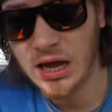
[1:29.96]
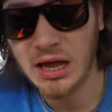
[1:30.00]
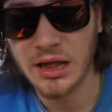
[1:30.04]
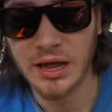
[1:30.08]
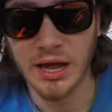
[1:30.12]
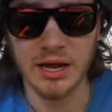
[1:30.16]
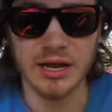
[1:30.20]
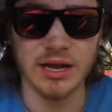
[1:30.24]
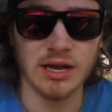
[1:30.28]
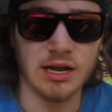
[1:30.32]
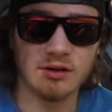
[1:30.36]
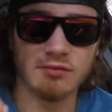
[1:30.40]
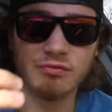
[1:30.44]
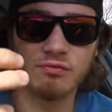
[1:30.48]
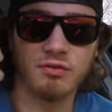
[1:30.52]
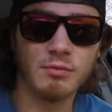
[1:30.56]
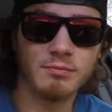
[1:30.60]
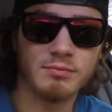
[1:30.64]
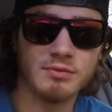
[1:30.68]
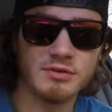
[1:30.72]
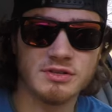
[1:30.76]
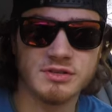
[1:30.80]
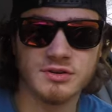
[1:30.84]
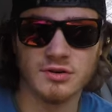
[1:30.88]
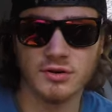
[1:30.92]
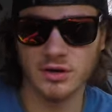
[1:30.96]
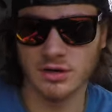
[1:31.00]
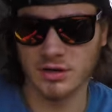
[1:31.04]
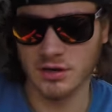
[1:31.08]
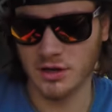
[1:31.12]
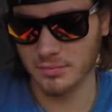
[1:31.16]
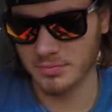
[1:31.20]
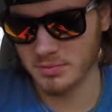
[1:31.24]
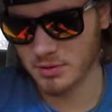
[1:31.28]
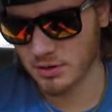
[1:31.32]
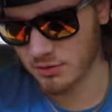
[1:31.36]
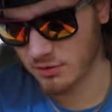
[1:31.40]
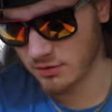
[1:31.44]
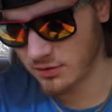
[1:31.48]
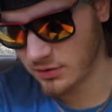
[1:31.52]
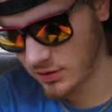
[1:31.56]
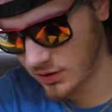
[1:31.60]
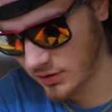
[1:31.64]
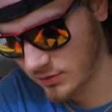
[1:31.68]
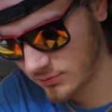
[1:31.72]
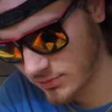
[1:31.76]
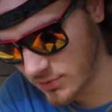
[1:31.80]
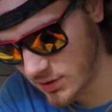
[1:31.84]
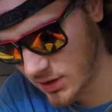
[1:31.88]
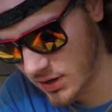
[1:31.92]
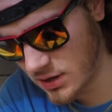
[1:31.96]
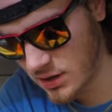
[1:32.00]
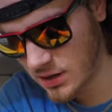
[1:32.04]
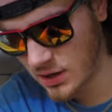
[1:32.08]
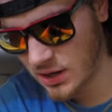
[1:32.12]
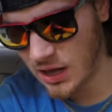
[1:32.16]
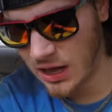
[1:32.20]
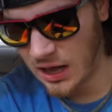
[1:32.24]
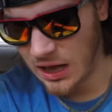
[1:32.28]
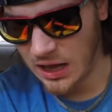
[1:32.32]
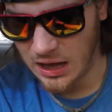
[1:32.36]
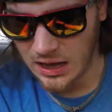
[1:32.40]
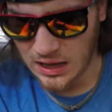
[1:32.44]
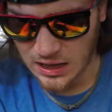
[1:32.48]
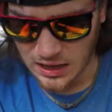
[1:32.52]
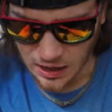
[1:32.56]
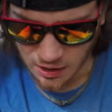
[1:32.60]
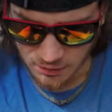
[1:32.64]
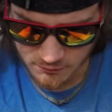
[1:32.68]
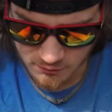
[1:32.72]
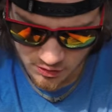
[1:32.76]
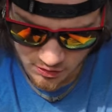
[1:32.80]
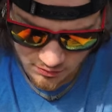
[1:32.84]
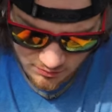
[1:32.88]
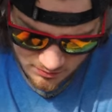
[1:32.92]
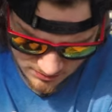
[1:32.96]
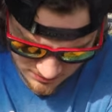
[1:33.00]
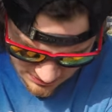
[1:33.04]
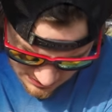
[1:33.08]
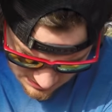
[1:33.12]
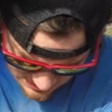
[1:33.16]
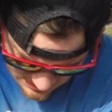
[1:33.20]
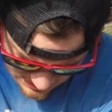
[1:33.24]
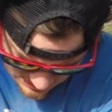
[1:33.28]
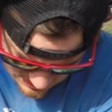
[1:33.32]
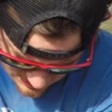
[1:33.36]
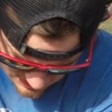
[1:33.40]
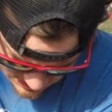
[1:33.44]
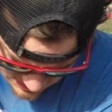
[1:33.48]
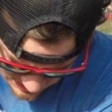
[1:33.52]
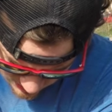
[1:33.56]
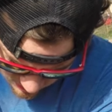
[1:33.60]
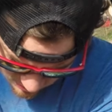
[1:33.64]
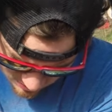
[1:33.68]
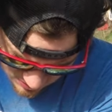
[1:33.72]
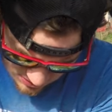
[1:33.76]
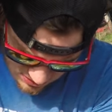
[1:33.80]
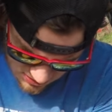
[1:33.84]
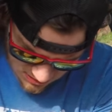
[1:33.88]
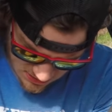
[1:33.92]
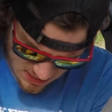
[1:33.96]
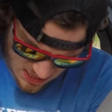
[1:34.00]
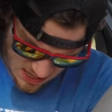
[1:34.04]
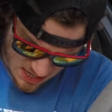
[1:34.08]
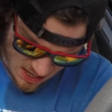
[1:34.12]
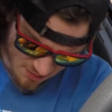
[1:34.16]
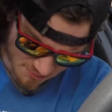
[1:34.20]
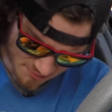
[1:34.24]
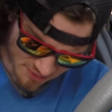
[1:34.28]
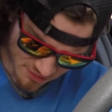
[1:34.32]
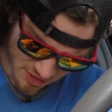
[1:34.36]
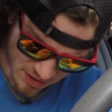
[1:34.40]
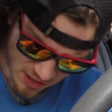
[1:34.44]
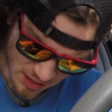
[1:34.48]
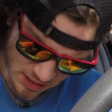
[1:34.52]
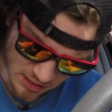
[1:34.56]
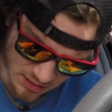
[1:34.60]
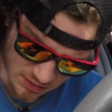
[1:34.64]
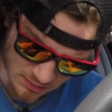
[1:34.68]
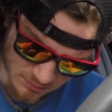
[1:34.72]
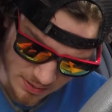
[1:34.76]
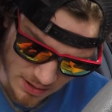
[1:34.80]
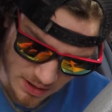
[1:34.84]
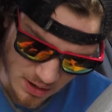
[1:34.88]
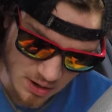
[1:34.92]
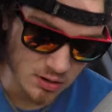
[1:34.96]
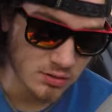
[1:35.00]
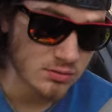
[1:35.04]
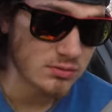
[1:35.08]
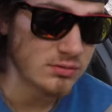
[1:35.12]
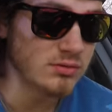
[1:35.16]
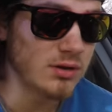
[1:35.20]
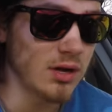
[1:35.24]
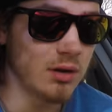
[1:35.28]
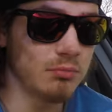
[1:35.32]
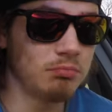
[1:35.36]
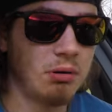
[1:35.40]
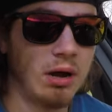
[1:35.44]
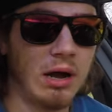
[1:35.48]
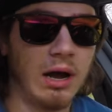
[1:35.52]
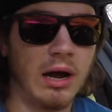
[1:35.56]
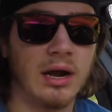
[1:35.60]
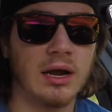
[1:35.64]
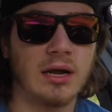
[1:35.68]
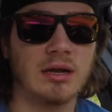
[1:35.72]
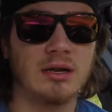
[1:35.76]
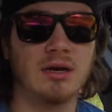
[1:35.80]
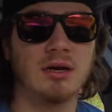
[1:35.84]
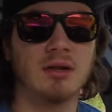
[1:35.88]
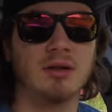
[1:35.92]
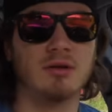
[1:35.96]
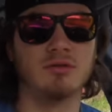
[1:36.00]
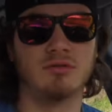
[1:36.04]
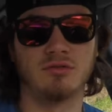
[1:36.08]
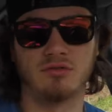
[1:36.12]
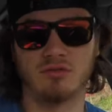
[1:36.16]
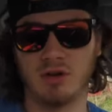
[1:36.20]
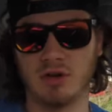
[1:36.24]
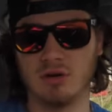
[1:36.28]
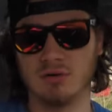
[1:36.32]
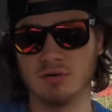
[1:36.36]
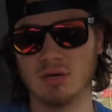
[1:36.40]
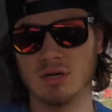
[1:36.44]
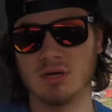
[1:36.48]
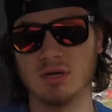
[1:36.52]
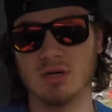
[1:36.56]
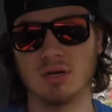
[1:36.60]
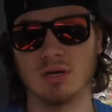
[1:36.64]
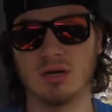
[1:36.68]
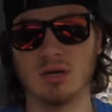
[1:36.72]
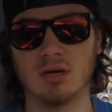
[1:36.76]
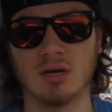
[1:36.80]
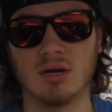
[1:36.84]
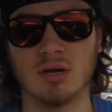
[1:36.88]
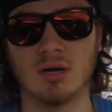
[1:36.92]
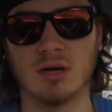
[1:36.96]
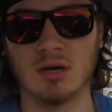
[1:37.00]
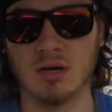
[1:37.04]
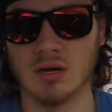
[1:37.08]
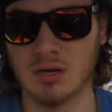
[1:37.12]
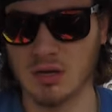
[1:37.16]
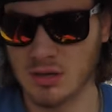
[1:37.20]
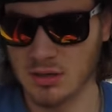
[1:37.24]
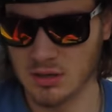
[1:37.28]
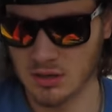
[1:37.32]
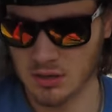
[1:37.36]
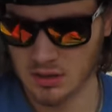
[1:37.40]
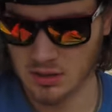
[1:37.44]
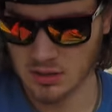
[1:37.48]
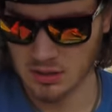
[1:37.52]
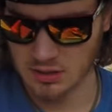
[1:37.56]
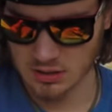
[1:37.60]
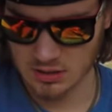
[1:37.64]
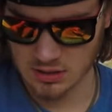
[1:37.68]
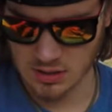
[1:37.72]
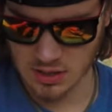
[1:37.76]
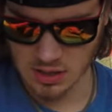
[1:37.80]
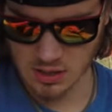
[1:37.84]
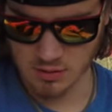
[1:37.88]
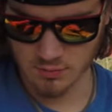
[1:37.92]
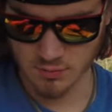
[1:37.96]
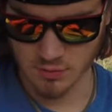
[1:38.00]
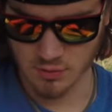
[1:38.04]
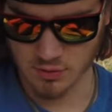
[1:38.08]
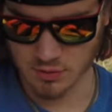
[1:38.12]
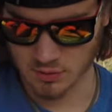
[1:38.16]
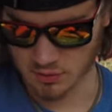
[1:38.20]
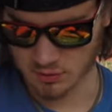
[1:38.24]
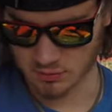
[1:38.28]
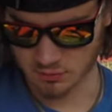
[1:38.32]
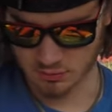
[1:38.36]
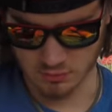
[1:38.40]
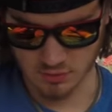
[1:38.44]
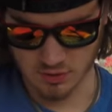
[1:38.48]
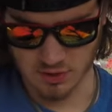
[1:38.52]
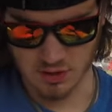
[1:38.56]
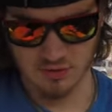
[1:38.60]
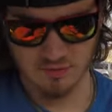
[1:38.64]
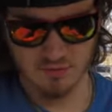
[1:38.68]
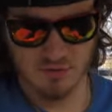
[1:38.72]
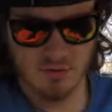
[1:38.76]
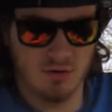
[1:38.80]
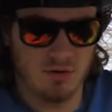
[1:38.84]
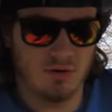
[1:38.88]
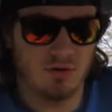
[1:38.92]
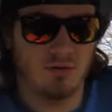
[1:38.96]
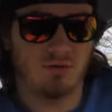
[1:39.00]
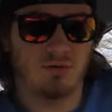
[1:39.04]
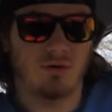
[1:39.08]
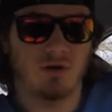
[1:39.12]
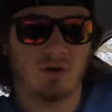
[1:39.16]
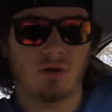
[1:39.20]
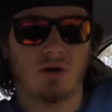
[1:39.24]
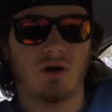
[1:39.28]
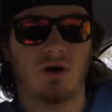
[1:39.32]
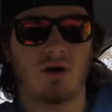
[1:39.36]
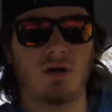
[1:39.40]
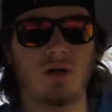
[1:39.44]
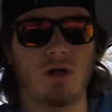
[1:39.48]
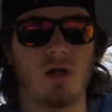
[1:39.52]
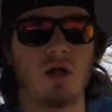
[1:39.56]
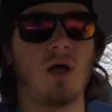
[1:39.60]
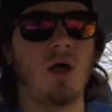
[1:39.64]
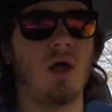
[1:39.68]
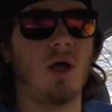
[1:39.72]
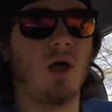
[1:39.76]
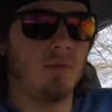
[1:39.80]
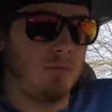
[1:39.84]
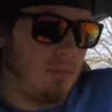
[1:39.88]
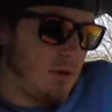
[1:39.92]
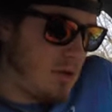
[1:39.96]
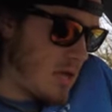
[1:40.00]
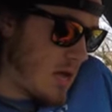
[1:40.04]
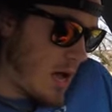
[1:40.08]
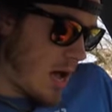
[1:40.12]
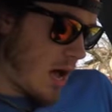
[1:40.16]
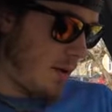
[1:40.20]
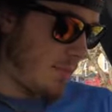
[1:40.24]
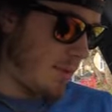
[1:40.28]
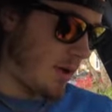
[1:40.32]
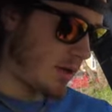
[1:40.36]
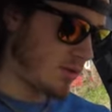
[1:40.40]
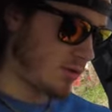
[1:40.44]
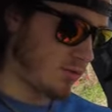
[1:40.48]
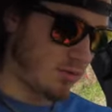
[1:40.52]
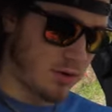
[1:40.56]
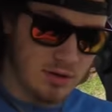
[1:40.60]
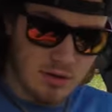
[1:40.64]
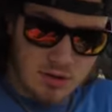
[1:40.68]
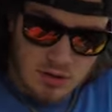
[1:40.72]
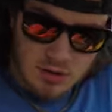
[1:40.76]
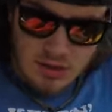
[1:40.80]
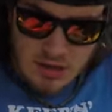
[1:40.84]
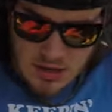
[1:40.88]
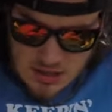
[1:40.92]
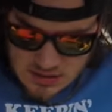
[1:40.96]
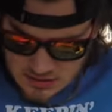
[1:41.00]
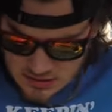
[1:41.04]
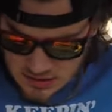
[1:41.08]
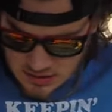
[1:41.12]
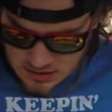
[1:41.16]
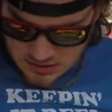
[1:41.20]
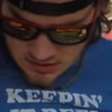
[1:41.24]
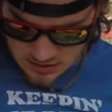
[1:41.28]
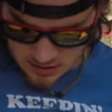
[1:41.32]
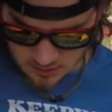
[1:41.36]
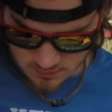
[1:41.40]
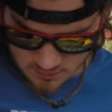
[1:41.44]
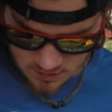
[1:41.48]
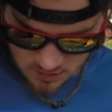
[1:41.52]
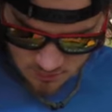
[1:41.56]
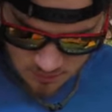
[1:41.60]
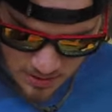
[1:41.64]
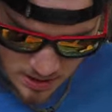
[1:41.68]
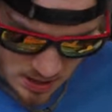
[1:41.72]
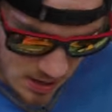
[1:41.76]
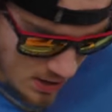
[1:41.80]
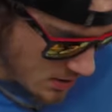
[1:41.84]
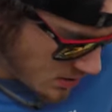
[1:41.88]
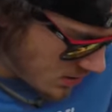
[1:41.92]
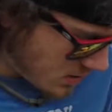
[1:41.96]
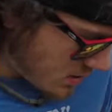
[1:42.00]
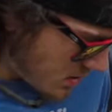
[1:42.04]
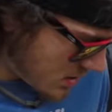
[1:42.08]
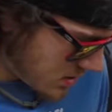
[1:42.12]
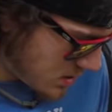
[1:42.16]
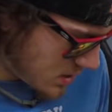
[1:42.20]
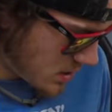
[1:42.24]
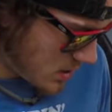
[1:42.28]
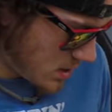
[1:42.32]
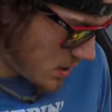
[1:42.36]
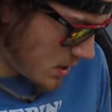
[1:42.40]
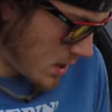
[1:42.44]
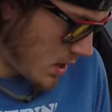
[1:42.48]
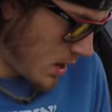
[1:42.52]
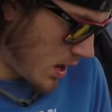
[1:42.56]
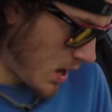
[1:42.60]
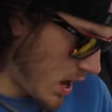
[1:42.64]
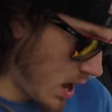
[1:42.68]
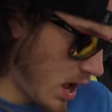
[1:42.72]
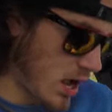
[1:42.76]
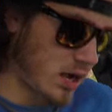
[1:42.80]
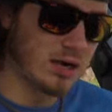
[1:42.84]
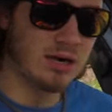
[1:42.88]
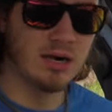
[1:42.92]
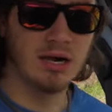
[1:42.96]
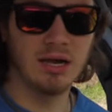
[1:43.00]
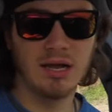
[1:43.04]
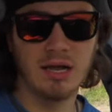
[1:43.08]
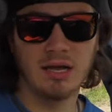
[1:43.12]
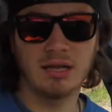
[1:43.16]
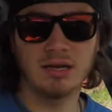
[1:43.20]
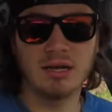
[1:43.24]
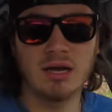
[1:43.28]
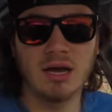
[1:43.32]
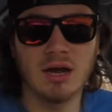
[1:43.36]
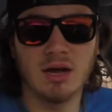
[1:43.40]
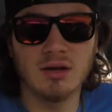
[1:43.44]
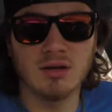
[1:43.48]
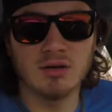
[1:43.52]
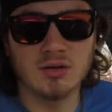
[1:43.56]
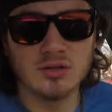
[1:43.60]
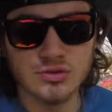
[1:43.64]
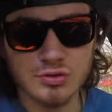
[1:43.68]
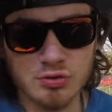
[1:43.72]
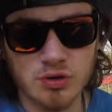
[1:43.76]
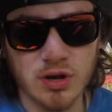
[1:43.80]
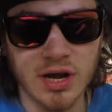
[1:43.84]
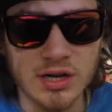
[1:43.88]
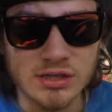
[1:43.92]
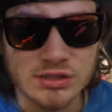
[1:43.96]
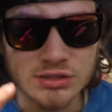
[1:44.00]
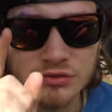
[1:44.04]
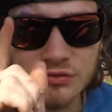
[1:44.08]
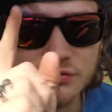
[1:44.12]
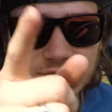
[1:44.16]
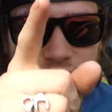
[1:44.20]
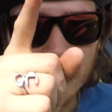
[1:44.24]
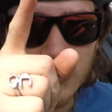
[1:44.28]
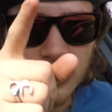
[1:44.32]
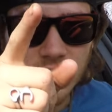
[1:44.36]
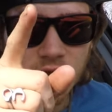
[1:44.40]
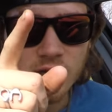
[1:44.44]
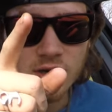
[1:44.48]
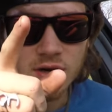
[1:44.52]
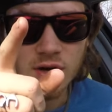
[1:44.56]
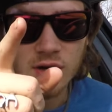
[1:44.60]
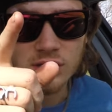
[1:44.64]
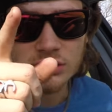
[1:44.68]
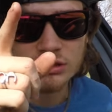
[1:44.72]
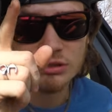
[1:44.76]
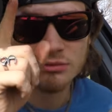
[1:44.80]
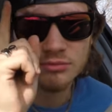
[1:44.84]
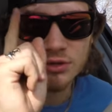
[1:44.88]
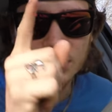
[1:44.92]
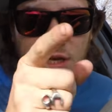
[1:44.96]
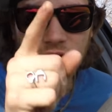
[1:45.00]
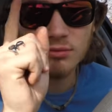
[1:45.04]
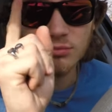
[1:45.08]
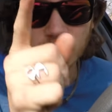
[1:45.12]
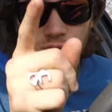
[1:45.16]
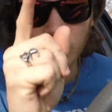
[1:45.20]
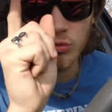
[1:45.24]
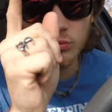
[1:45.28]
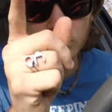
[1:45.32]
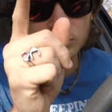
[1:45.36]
I gotta flip the screen up and everything, but I'm gonna miss the Sony today. I'm thinking about buying another Sony camera or whatever you want to call it. But yeah, I'm at the run to the gas station, get me a Powerade. And yeah, you guys are fucking awesome. Keep doing